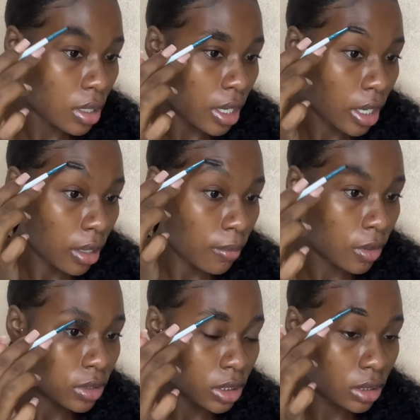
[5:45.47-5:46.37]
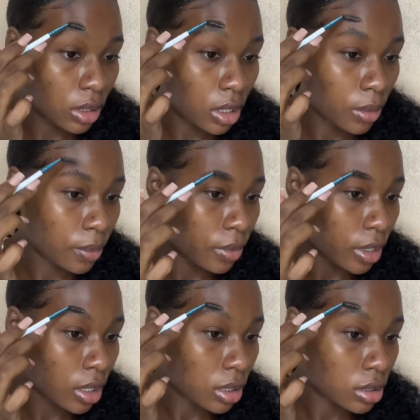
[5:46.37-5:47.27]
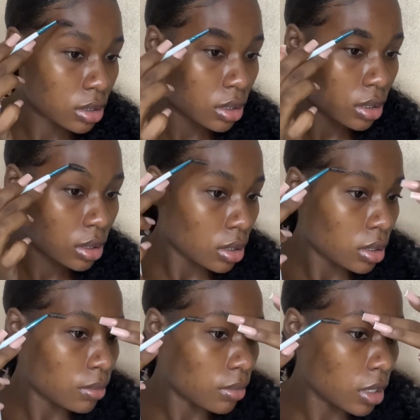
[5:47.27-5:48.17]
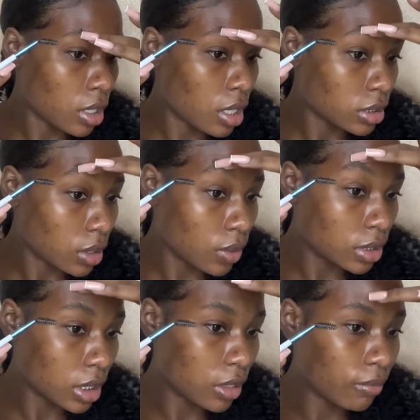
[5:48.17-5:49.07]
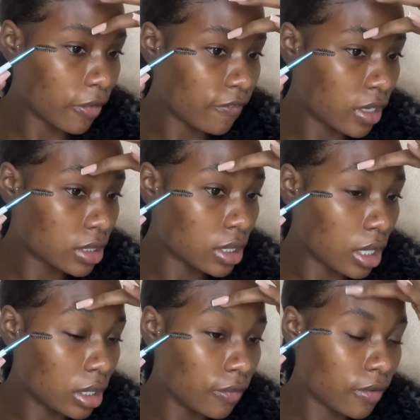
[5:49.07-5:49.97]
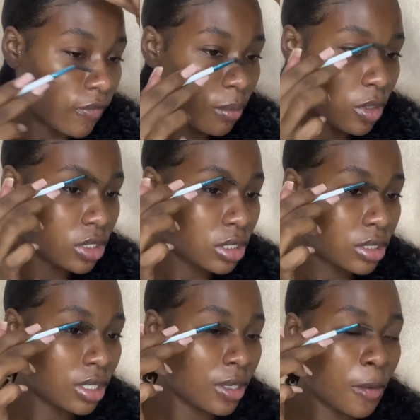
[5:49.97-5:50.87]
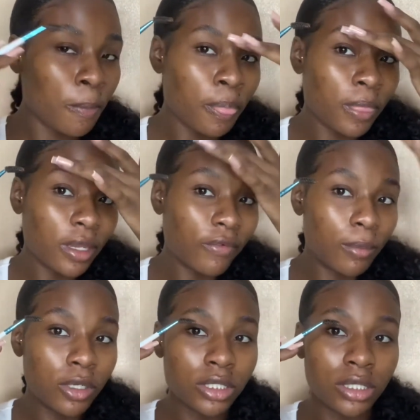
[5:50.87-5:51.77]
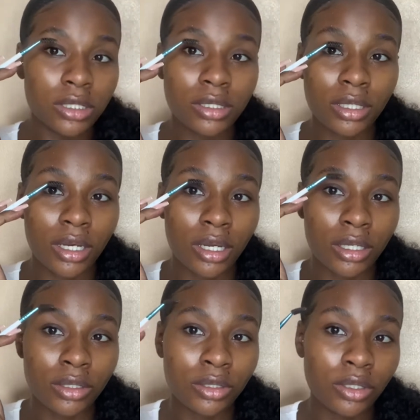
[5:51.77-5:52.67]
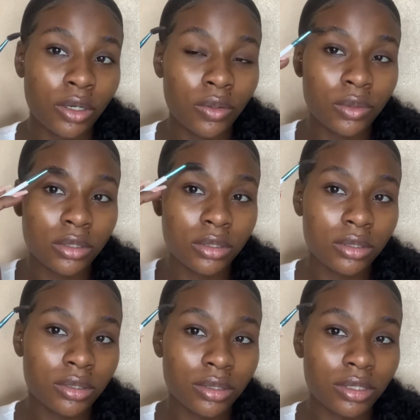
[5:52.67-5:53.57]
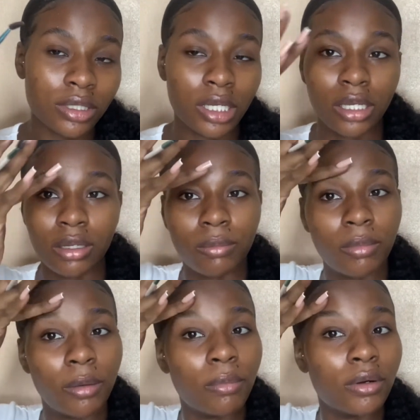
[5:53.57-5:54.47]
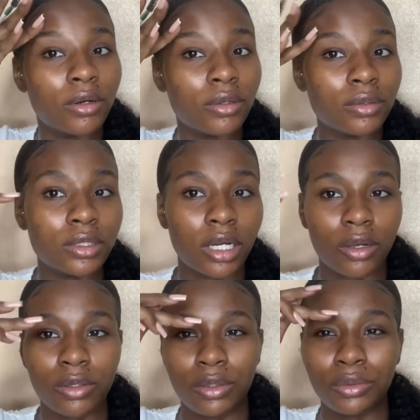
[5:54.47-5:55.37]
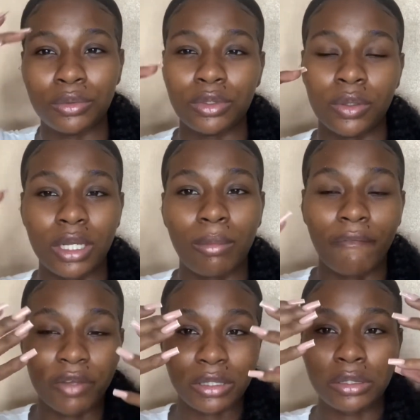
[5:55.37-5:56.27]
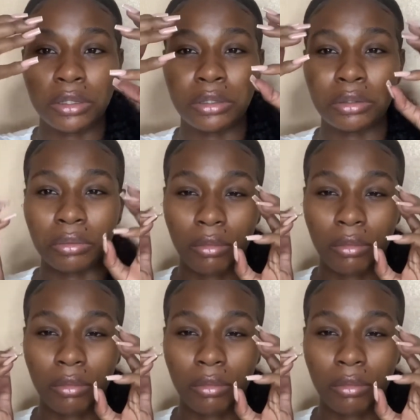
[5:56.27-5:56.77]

I brush it upwards because I want to give my face that lift. If I brush it down, then my brows are gonna look down and my face is gonna look.